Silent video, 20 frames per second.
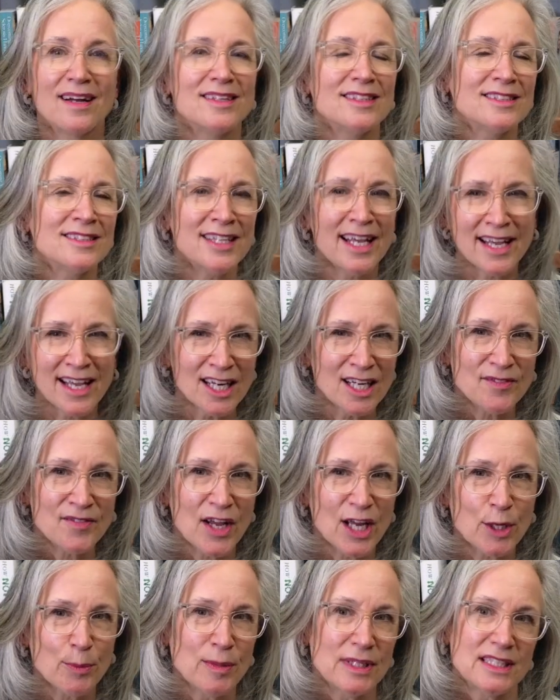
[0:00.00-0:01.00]
Taking a
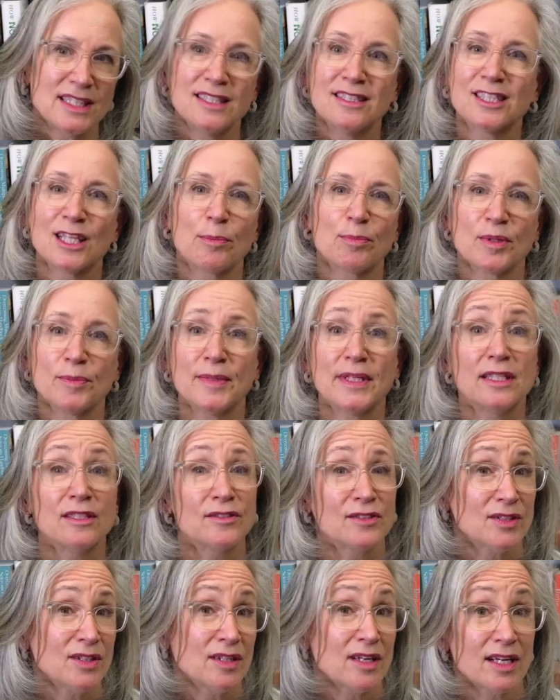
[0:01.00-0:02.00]
vitamin D supplement is
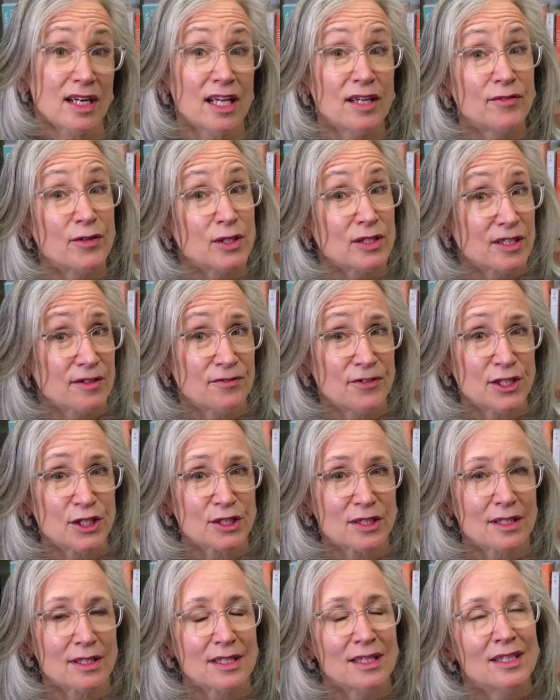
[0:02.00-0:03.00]
good if you're
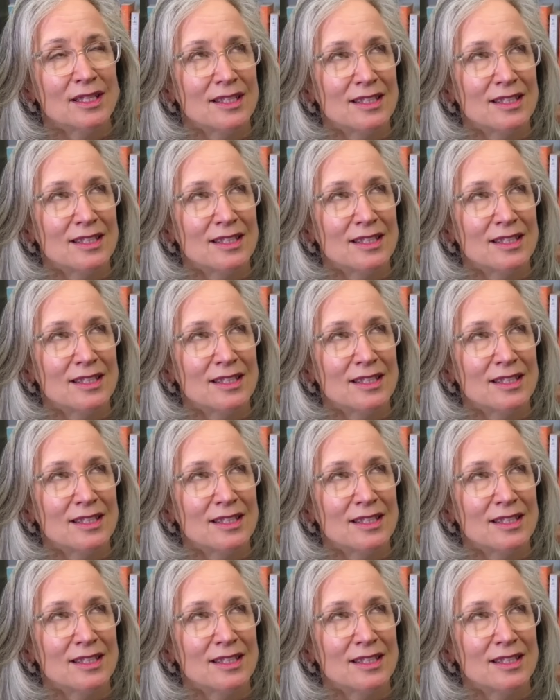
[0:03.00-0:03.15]
deficient,